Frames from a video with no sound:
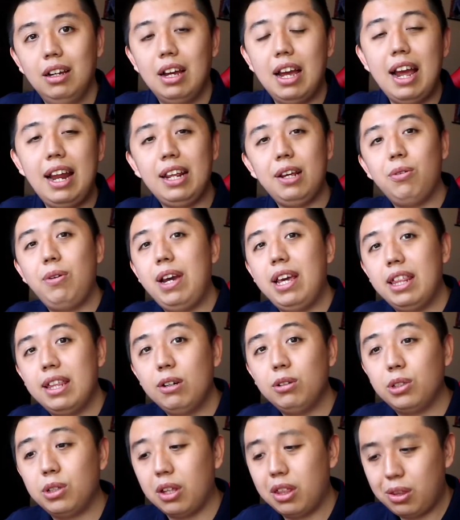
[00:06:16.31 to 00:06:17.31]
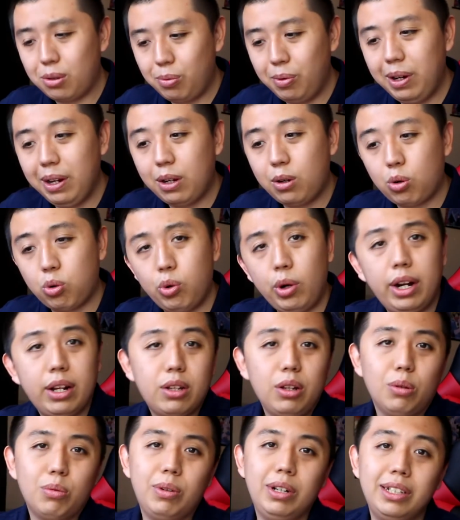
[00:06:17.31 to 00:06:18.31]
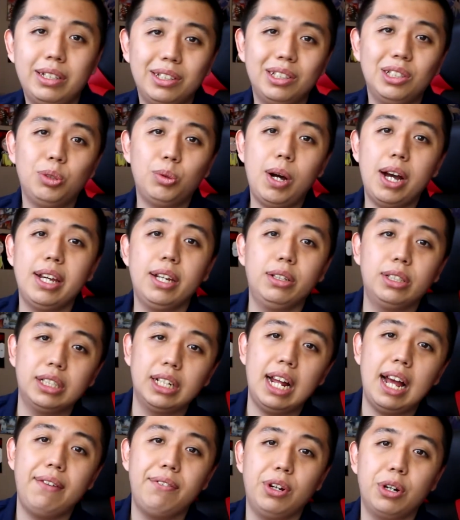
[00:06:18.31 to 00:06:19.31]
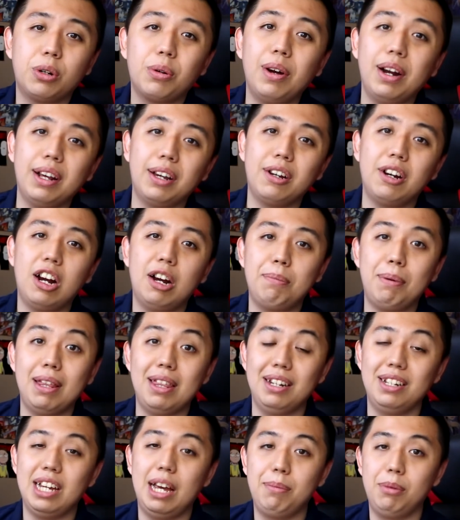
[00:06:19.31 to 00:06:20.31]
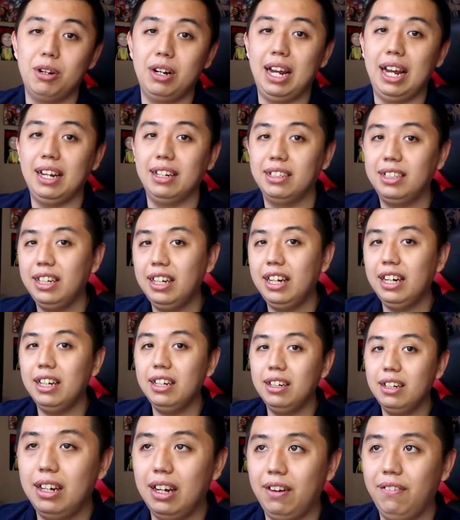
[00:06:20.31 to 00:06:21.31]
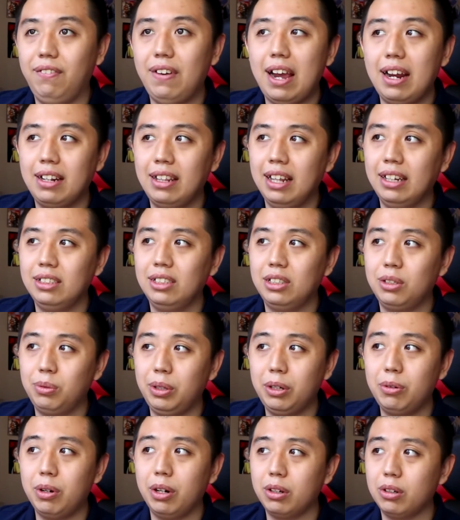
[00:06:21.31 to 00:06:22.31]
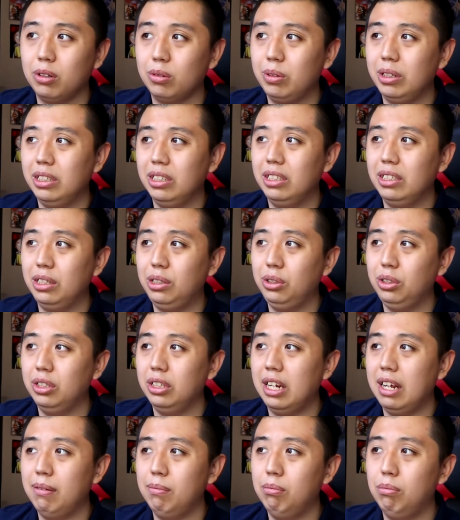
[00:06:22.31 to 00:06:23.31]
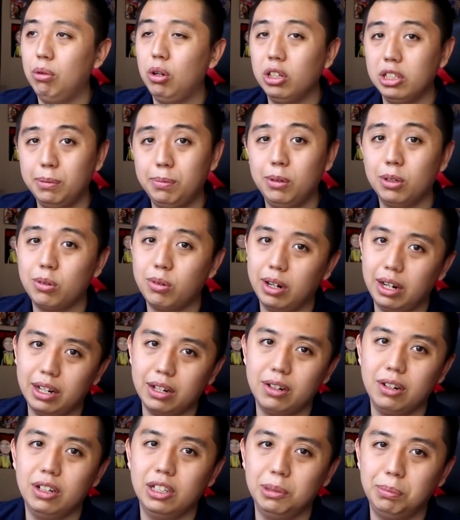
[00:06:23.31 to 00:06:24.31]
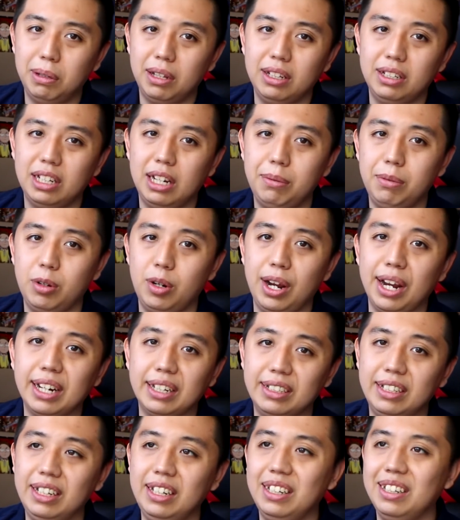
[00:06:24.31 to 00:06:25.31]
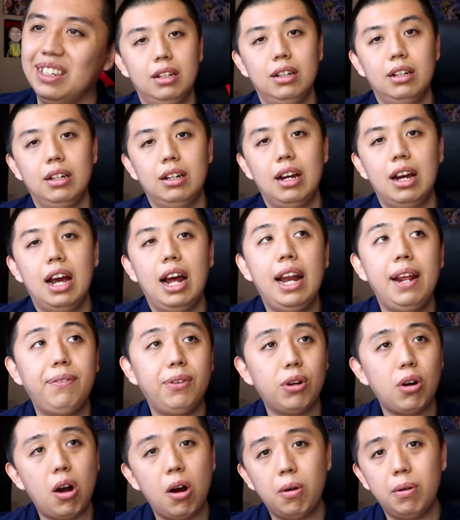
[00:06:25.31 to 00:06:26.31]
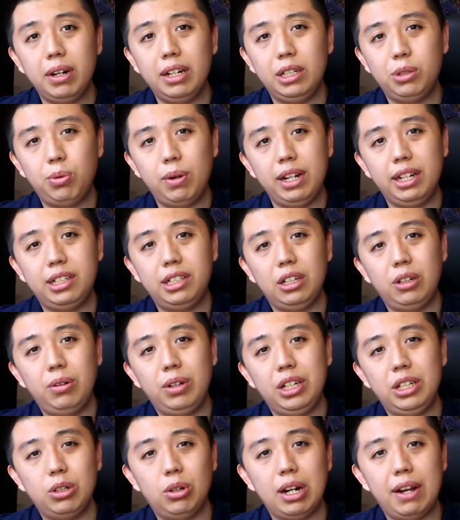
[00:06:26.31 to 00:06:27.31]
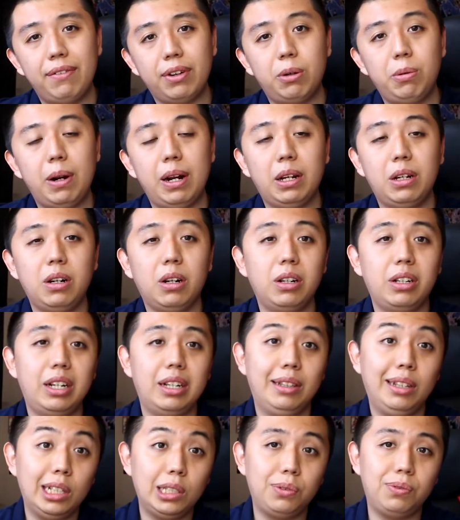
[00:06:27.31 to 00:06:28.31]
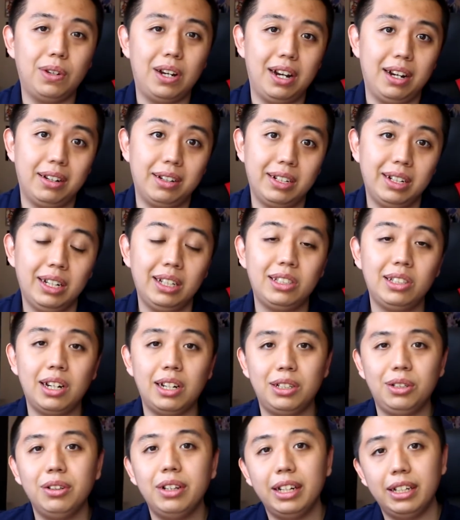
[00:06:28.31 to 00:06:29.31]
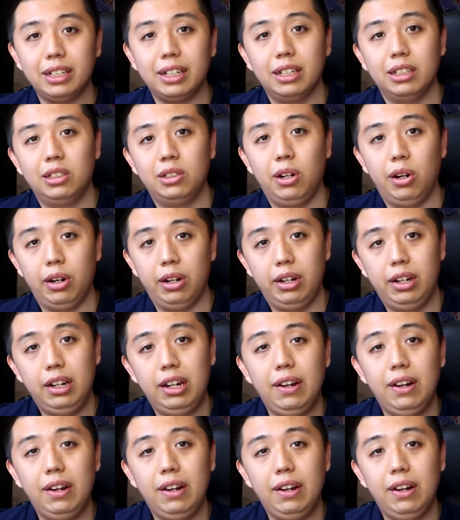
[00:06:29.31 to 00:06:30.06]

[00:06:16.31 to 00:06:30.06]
Anyway, those are 3 critical reasons why you should have your credit card by the time you're 18. In fact, that's 3 critical reasons that you should have multiple credit cards by the time you're 18. And if you're already 22 and you don't have a credit card yet, that's fine. It's not too late to get started.